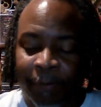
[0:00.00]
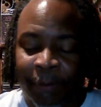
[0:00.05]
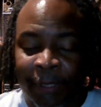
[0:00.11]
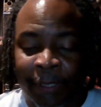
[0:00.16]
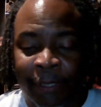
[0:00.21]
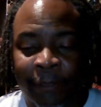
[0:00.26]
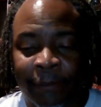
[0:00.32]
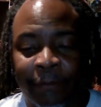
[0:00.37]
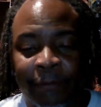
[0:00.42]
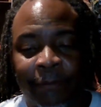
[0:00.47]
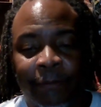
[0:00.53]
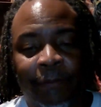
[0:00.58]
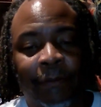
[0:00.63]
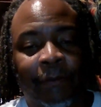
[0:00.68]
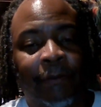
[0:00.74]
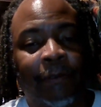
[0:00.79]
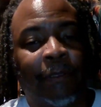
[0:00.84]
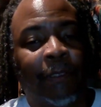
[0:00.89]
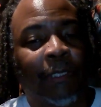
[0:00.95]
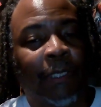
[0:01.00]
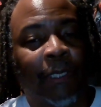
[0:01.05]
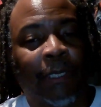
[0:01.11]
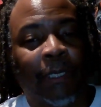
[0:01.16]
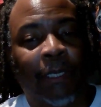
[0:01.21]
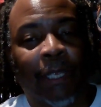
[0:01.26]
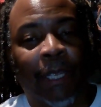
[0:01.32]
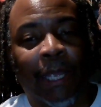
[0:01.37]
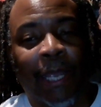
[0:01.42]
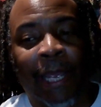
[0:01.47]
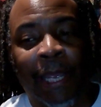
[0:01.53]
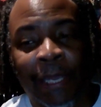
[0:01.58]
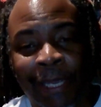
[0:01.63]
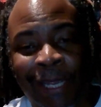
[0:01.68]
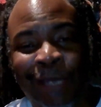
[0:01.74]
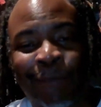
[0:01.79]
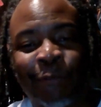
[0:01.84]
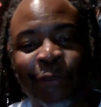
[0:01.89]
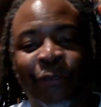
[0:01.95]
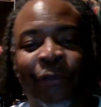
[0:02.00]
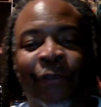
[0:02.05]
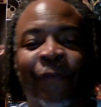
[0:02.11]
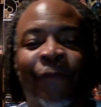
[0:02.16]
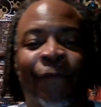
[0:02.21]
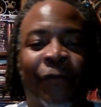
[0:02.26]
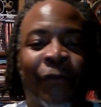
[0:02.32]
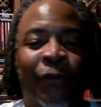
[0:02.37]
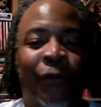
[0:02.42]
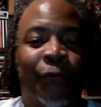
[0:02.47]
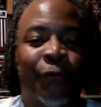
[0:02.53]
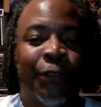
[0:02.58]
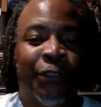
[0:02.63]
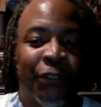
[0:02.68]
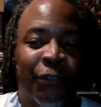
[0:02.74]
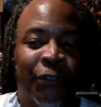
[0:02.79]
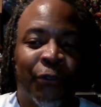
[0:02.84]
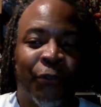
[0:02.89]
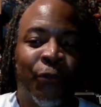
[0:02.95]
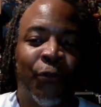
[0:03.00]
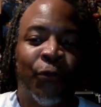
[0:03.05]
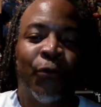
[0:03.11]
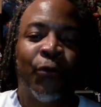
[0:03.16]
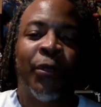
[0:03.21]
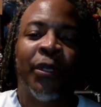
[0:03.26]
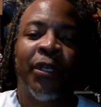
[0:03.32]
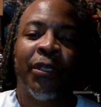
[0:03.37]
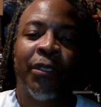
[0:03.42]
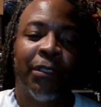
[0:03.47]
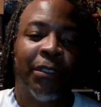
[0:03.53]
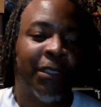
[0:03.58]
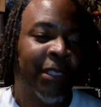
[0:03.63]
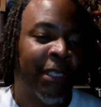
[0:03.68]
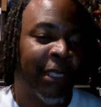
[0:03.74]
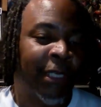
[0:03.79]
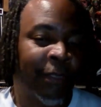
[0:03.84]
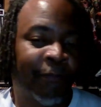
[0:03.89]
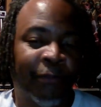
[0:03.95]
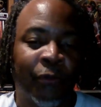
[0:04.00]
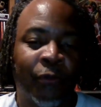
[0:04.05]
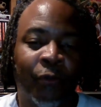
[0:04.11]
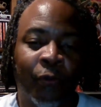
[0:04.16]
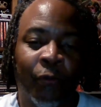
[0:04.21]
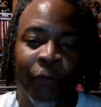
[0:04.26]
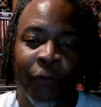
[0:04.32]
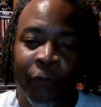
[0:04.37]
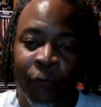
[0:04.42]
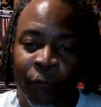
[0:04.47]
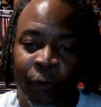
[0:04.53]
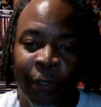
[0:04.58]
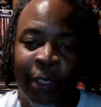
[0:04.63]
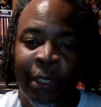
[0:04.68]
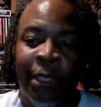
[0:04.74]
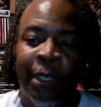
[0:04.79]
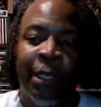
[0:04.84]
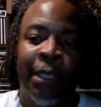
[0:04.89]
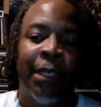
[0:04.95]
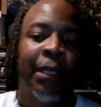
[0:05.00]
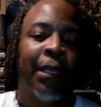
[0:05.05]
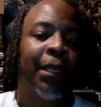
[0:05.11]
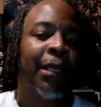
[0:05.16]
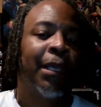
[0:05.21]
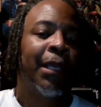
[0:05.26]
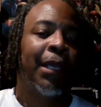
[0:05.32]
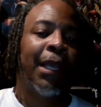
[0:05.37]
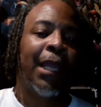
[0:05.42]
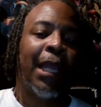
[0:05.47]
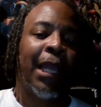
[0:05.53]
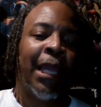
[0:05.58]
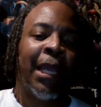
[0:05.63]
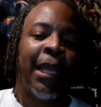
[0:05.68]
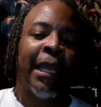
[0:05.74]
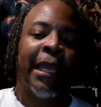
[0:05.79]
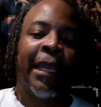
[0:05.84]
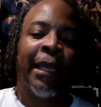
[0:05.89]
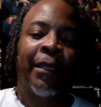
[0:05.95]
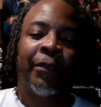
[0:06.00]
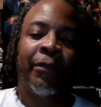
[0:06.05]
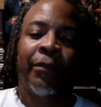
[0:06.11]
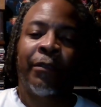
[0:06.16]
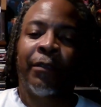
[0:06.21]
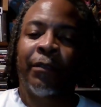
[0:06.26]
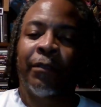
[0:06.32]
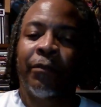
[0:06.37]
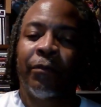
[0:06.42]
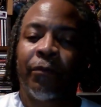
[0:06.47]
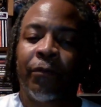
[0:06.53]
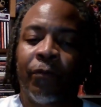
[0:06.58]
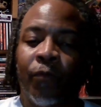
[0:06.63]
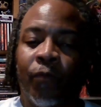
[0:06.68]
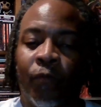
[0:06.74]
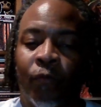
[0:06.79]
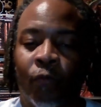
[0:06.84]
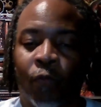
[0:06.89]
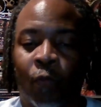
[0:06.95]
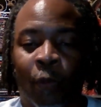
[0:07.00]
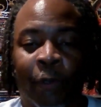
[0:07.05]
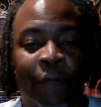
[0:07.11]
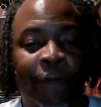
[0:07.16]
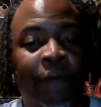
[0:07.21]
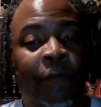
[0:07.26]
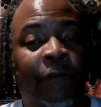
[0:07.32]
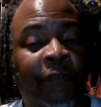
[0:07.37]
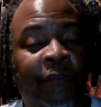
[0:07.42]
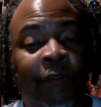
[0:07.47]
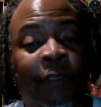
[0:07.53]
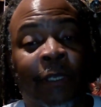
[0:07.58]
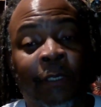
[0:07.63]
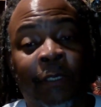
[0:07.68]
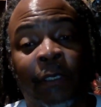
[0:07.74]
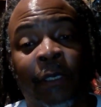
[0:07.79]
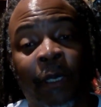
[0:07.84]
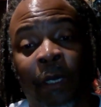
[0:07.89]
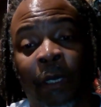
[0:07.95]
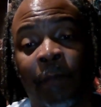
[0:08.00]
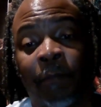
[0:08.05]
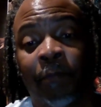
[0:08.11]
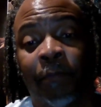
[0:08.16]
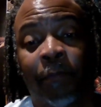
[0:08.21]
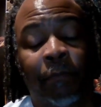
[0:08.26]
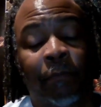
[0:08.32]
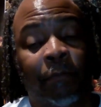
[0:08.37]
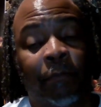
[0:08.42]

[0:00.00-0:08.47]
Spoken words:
But I am looking forward to Deadpool 3 and what they're setting up